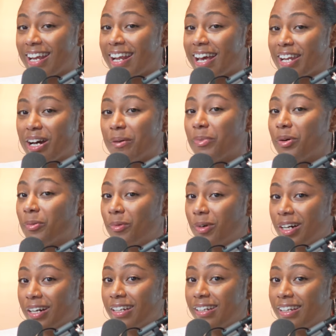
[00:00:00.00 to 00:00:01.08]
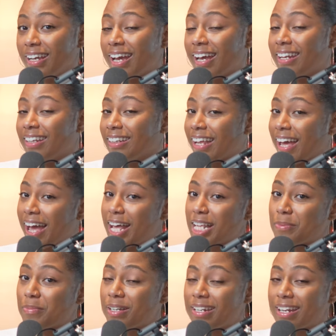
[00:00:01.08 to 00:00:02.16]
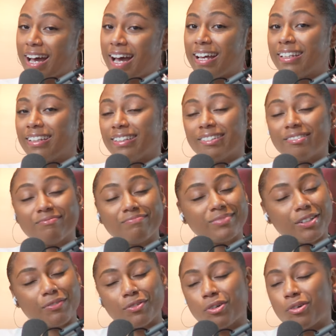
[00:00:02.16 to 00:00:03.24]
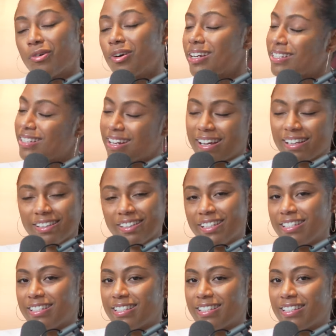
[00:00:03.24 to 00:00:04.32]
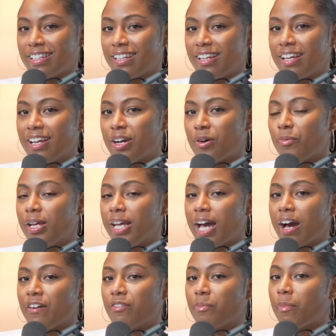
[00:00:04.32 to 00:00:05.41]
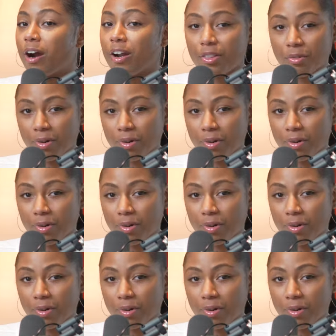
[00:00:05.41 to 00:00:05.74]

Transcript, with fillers: And at number one, and last but not, of course not least, we have Mark